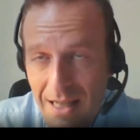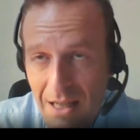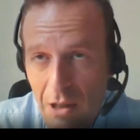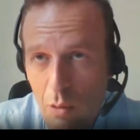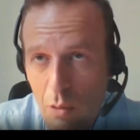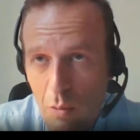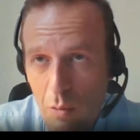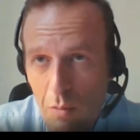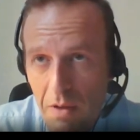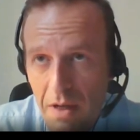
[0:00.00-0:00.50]

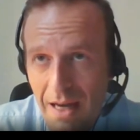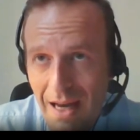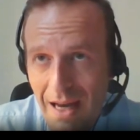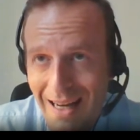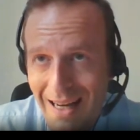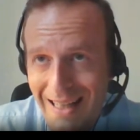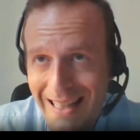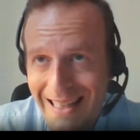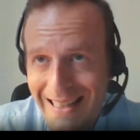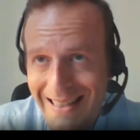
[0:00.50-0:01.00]

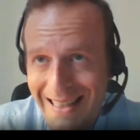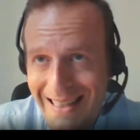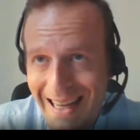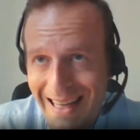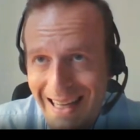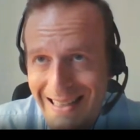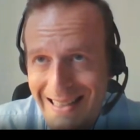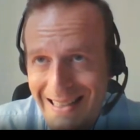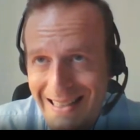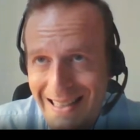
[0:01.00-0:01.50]
Montbrial in
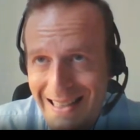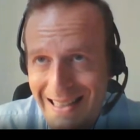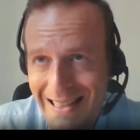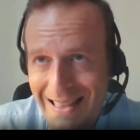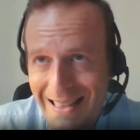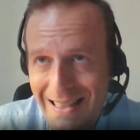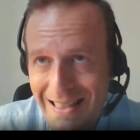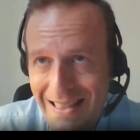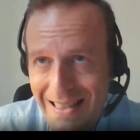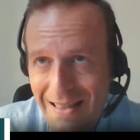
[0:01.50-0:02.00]

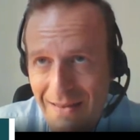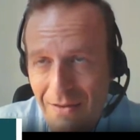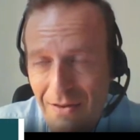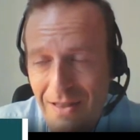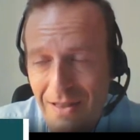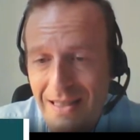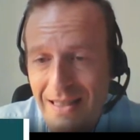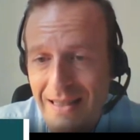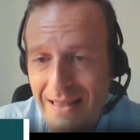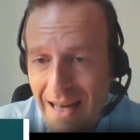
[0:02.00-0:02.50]

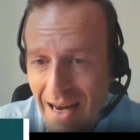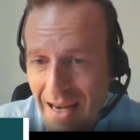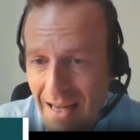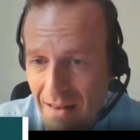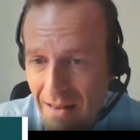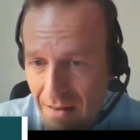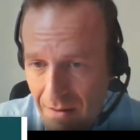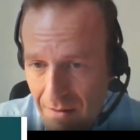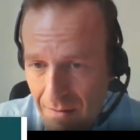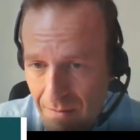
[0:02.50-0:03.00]

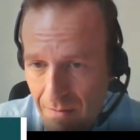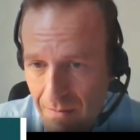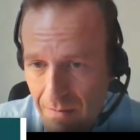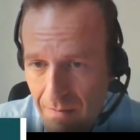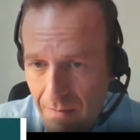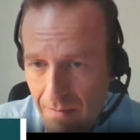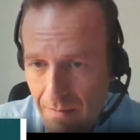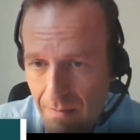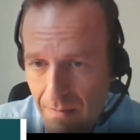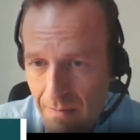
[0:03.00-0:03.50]
1979.
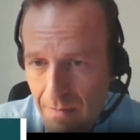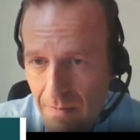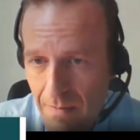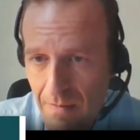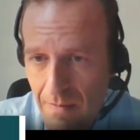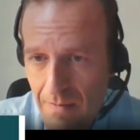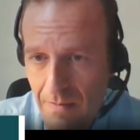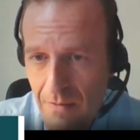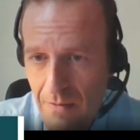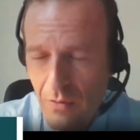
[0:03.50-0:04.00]

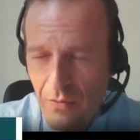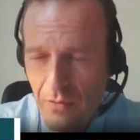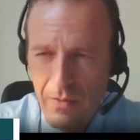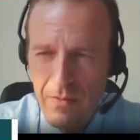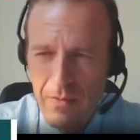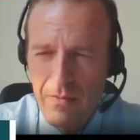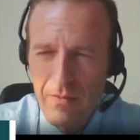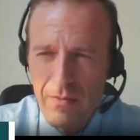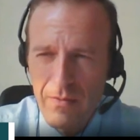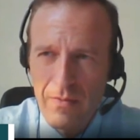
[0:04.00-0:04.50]
So
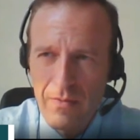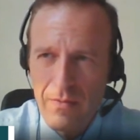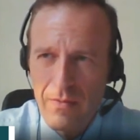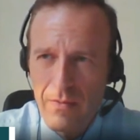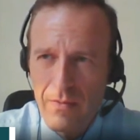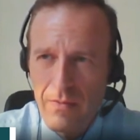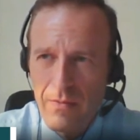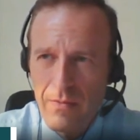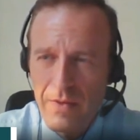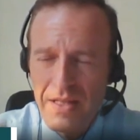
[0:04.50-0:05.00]

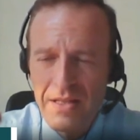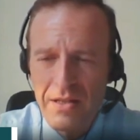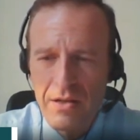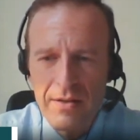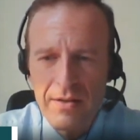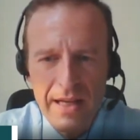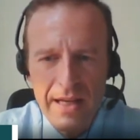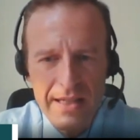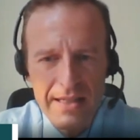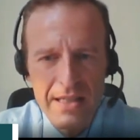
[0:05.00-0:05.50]
this
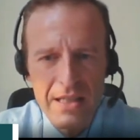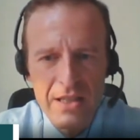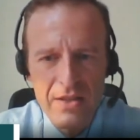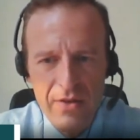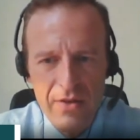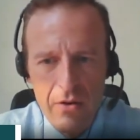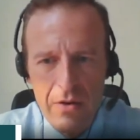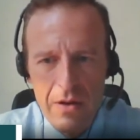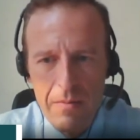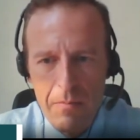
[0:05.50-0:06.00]
context is
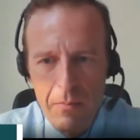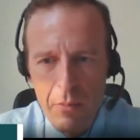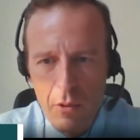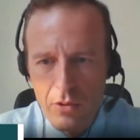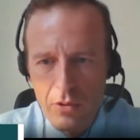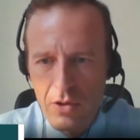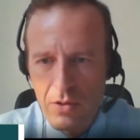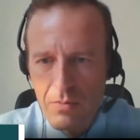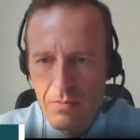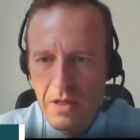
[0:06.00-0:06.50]
very
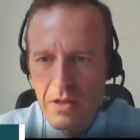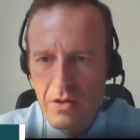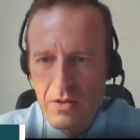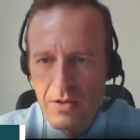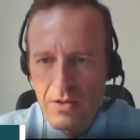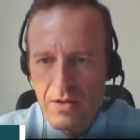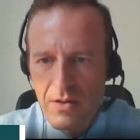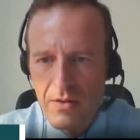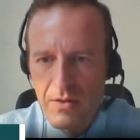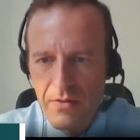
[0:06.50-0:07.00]
important
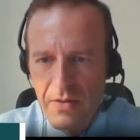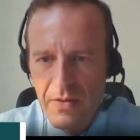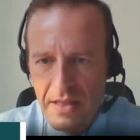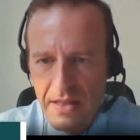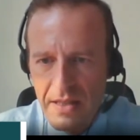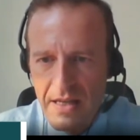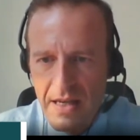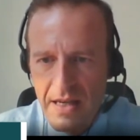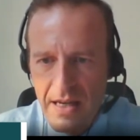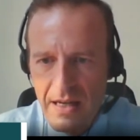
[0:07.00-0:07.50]
because
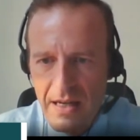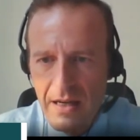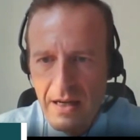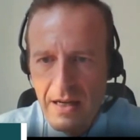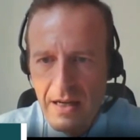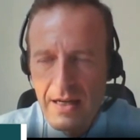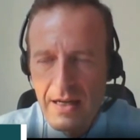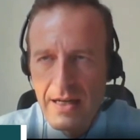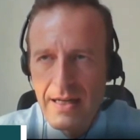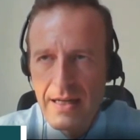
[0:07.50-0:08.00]
this year,
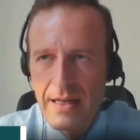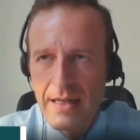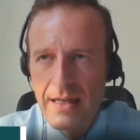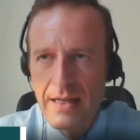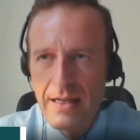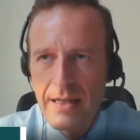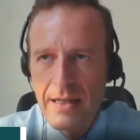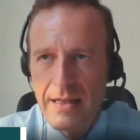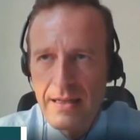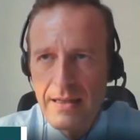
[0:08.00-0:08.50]

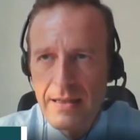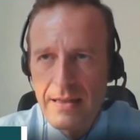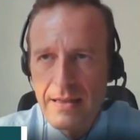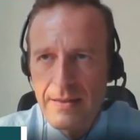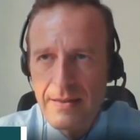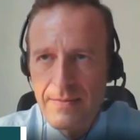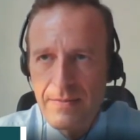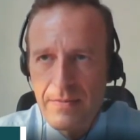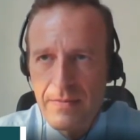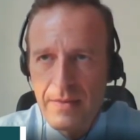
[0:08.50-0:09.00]

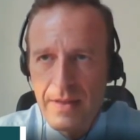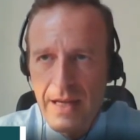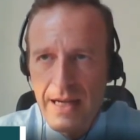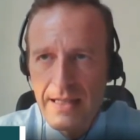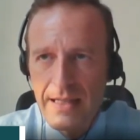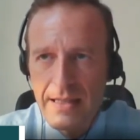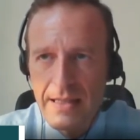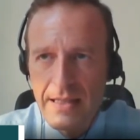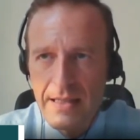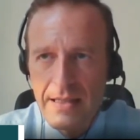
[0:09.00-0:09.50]

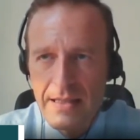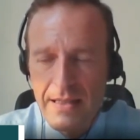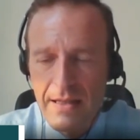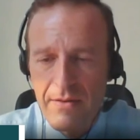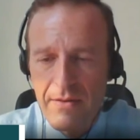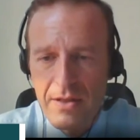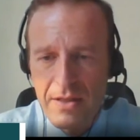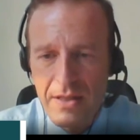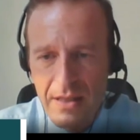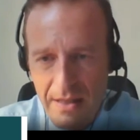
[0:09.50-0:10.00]

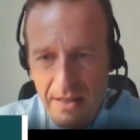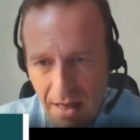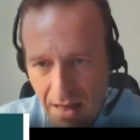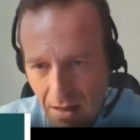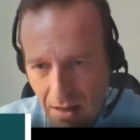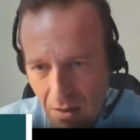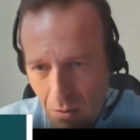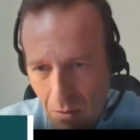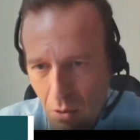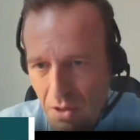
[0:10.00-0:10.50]

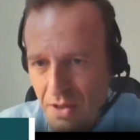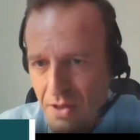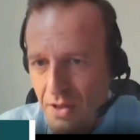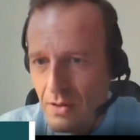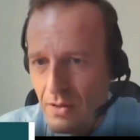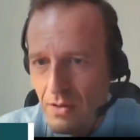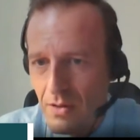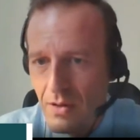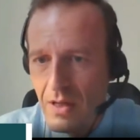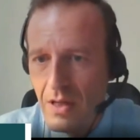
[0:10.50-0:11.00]
1979, was
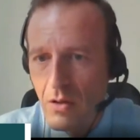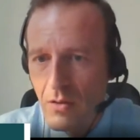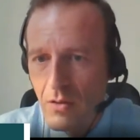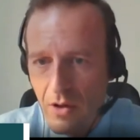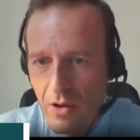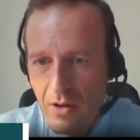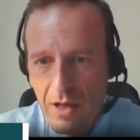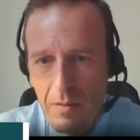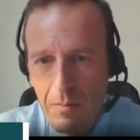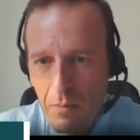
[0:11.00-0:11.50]
certainly a
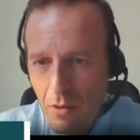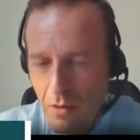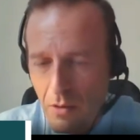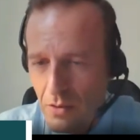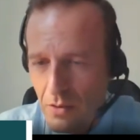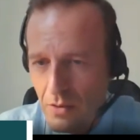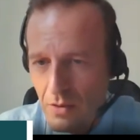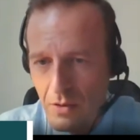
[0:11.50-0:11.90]
turning point,